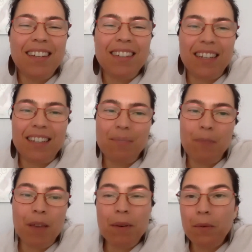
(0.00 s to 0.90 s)
that
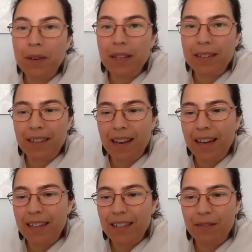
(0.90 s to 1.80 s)
maybe we
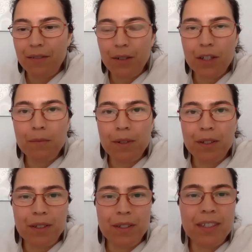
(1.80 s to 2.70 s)
say it in first
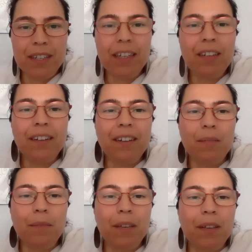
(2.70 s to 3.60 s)
person singular
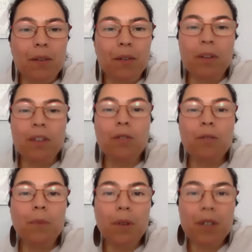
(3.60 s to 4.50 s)
because we want to
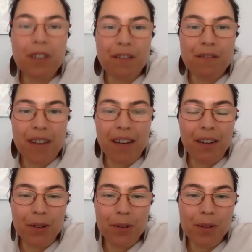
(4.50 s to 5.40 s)
support our
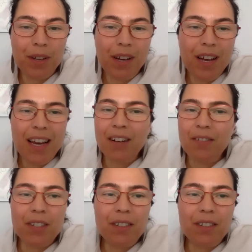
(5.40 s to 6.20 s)
fellows, and